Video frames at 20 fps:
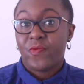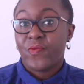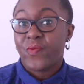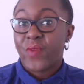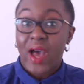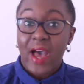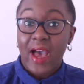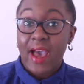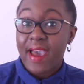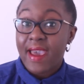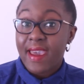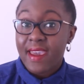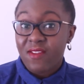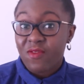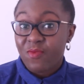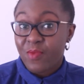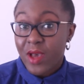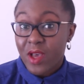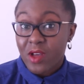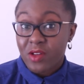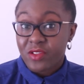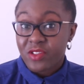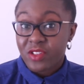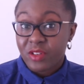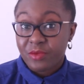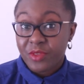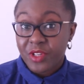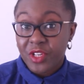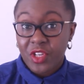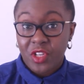5 pounds
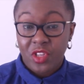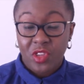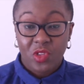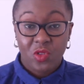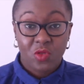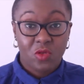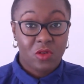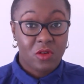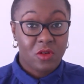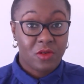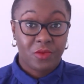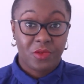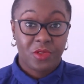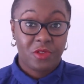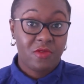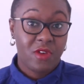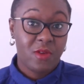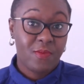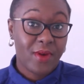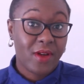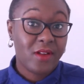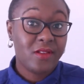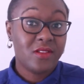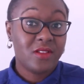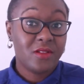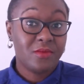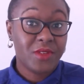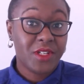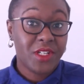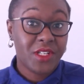a month or 3
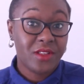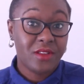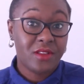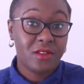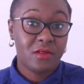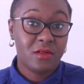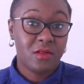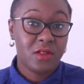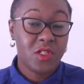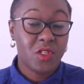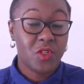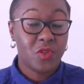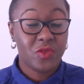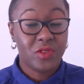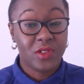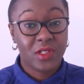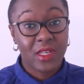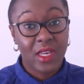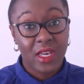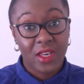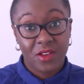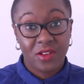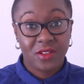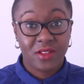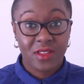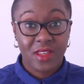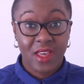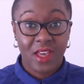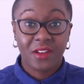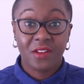pounds a month, you know, to get you
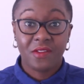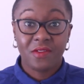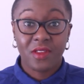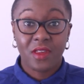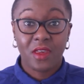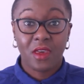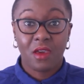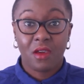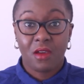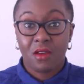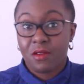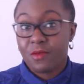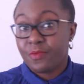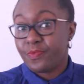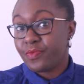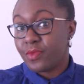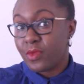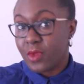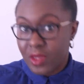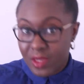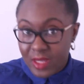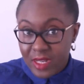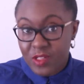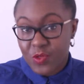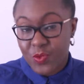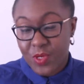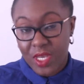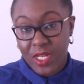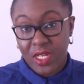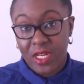to the end of the year?
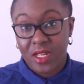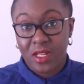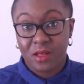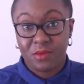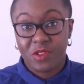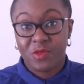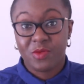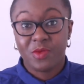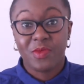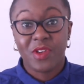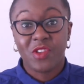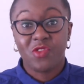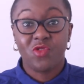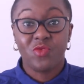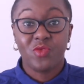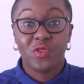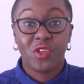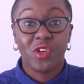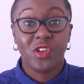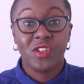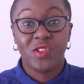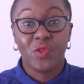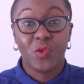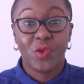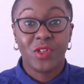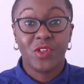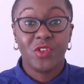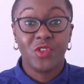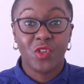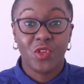That's why you need them to be measurable, because you
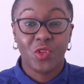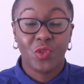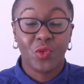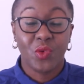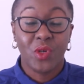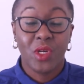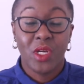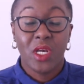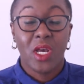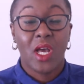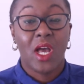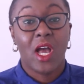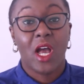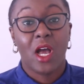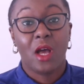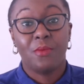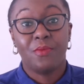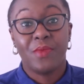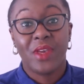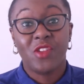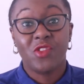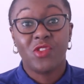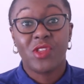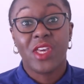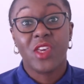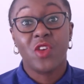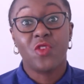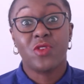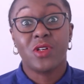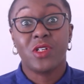want to know, make sure
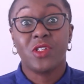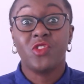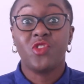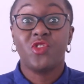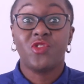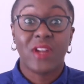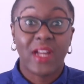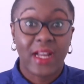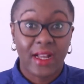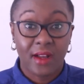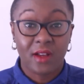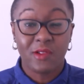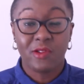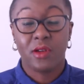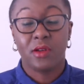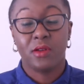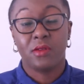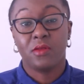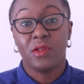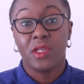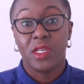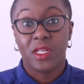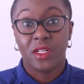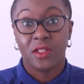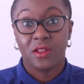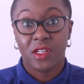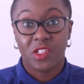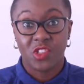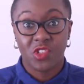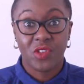that you're on track
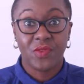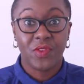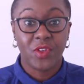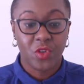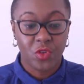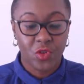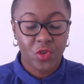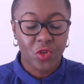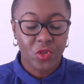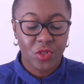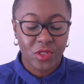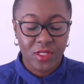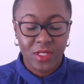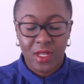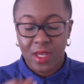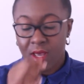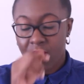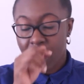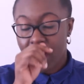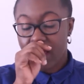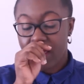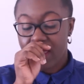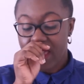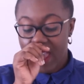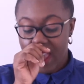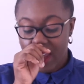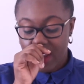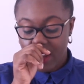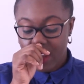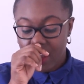in achieving your goals.
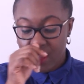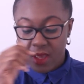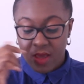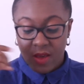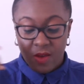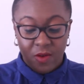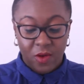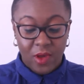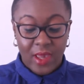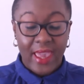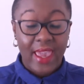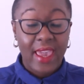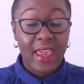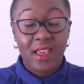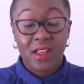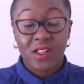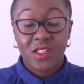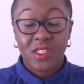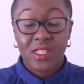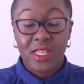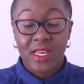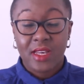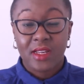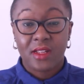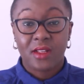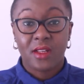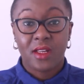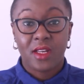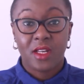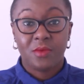Then it's
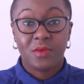that